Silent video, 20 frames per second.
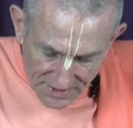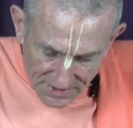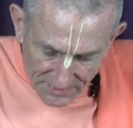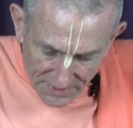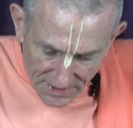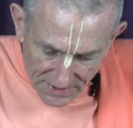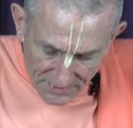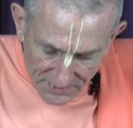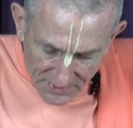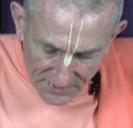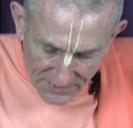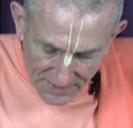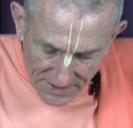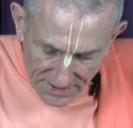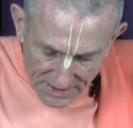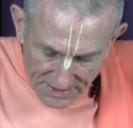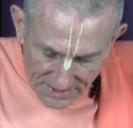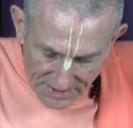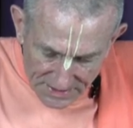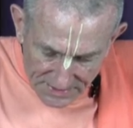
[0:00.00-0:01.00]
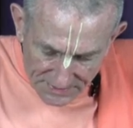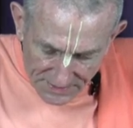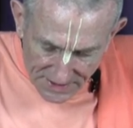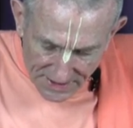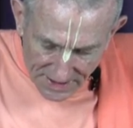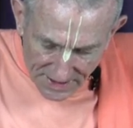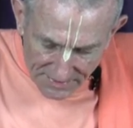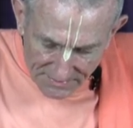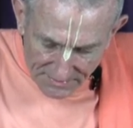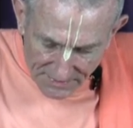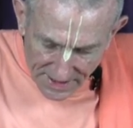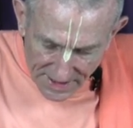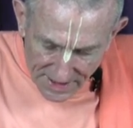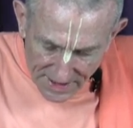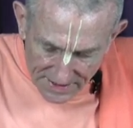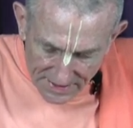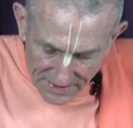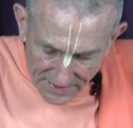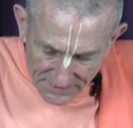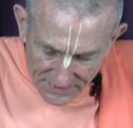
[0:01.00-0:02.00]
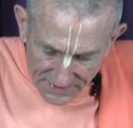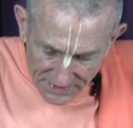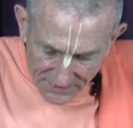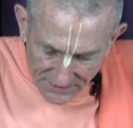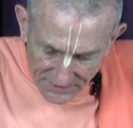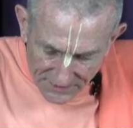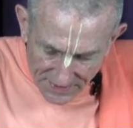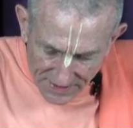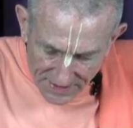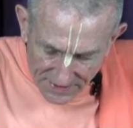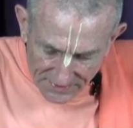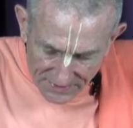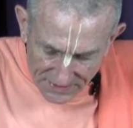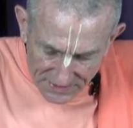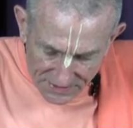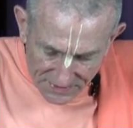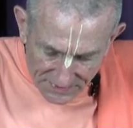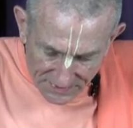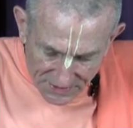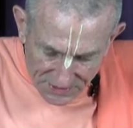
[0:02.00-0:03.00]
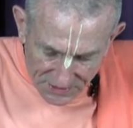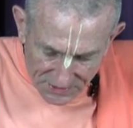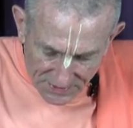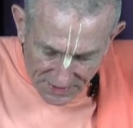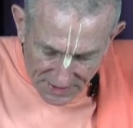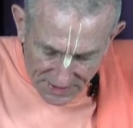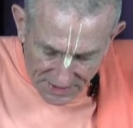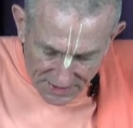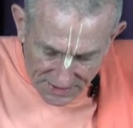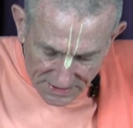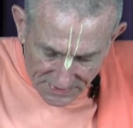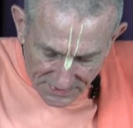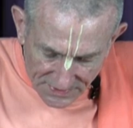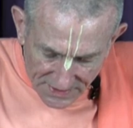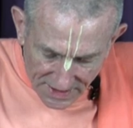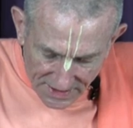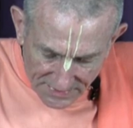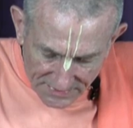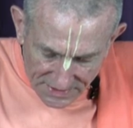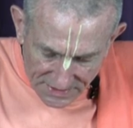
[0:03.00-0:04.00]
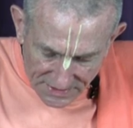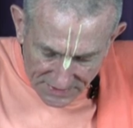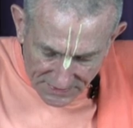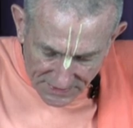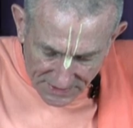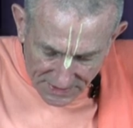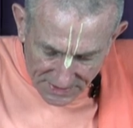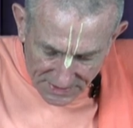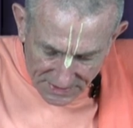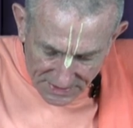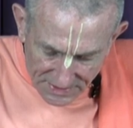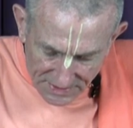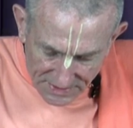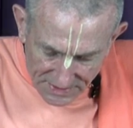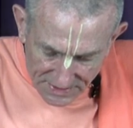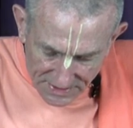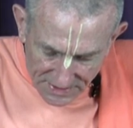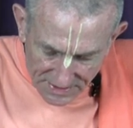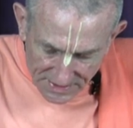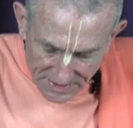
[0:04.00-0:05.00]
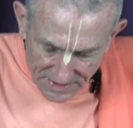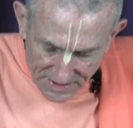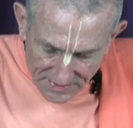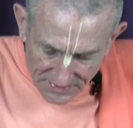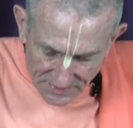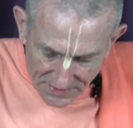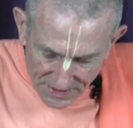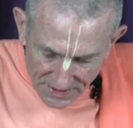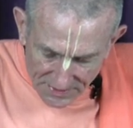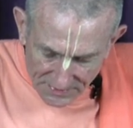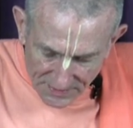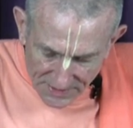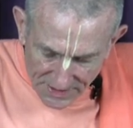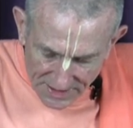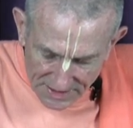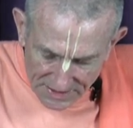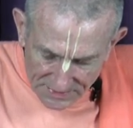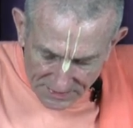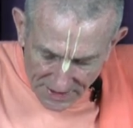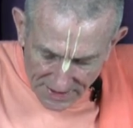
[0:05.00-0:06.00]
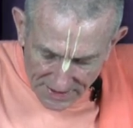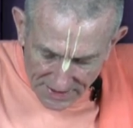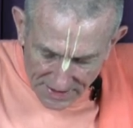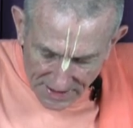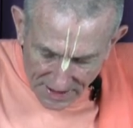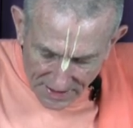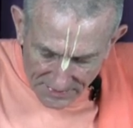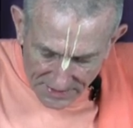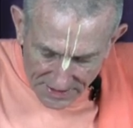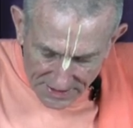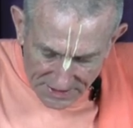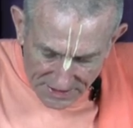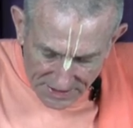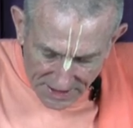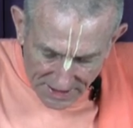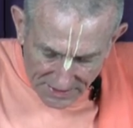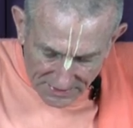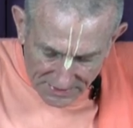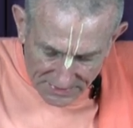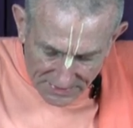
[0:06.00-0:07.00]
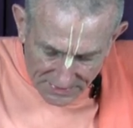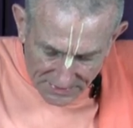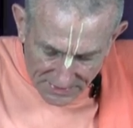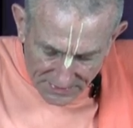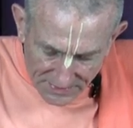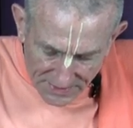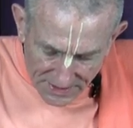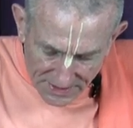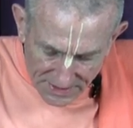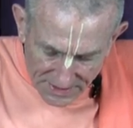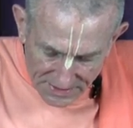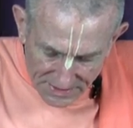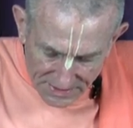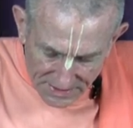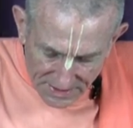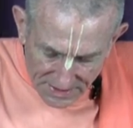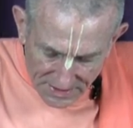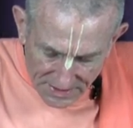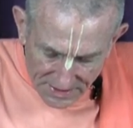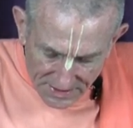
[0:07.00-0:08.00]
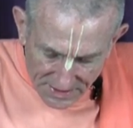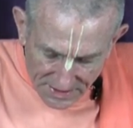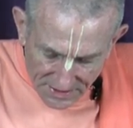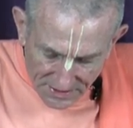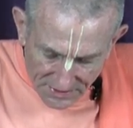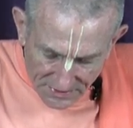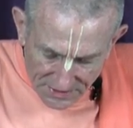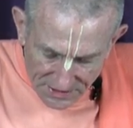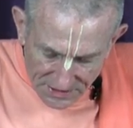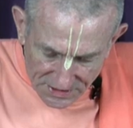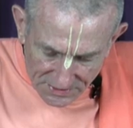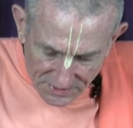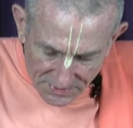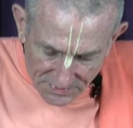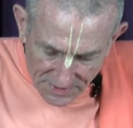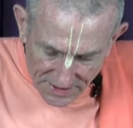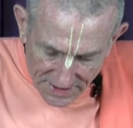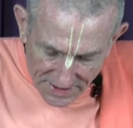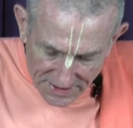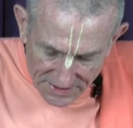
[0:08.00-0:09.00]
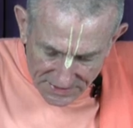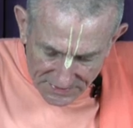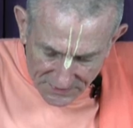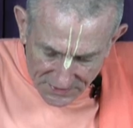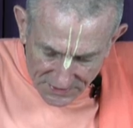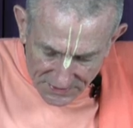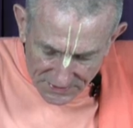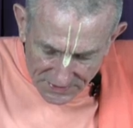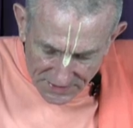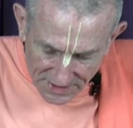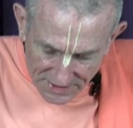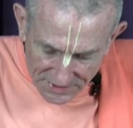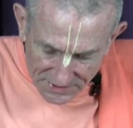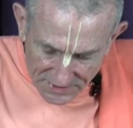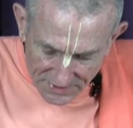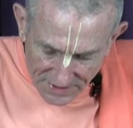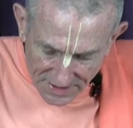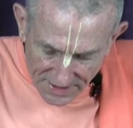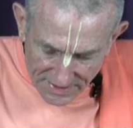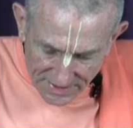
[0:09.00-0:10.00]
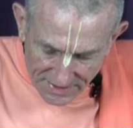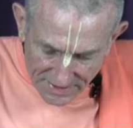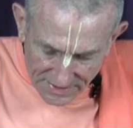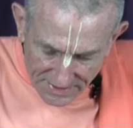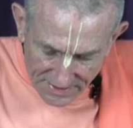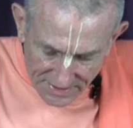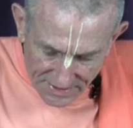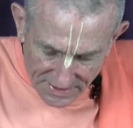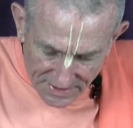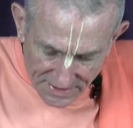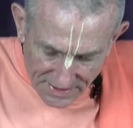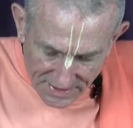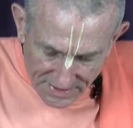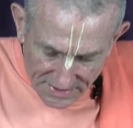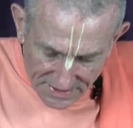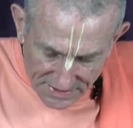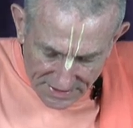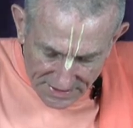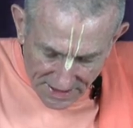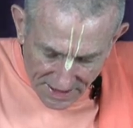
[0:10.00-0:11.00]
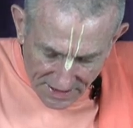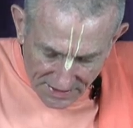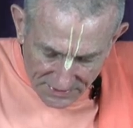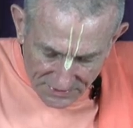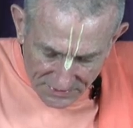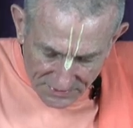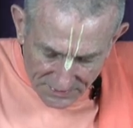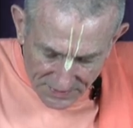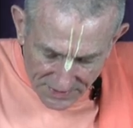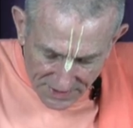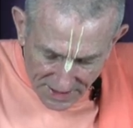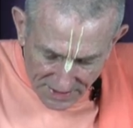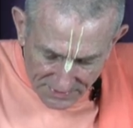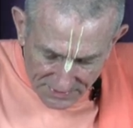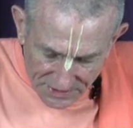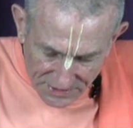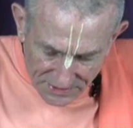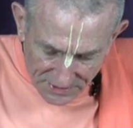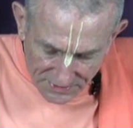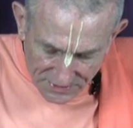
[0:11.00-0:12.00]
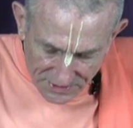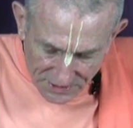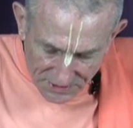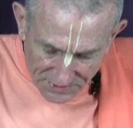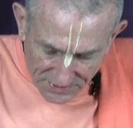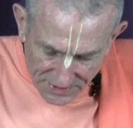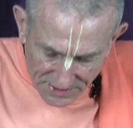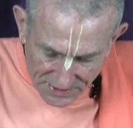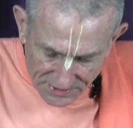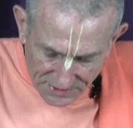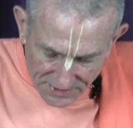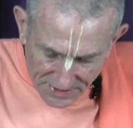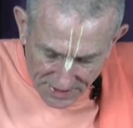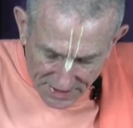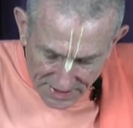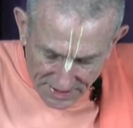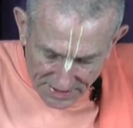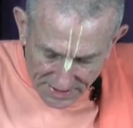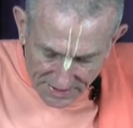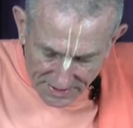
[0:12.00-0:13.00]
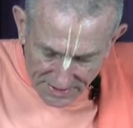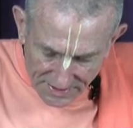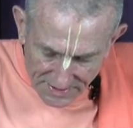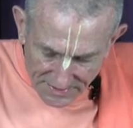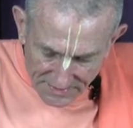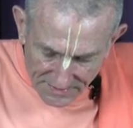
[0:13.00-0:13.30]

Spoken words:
The bumblebees became mad after the fragrance of the sweetness of the atmosphere. Being pleased by the humming sound of the bees, Krishna would play his flute, and together the sound became so sweet to hear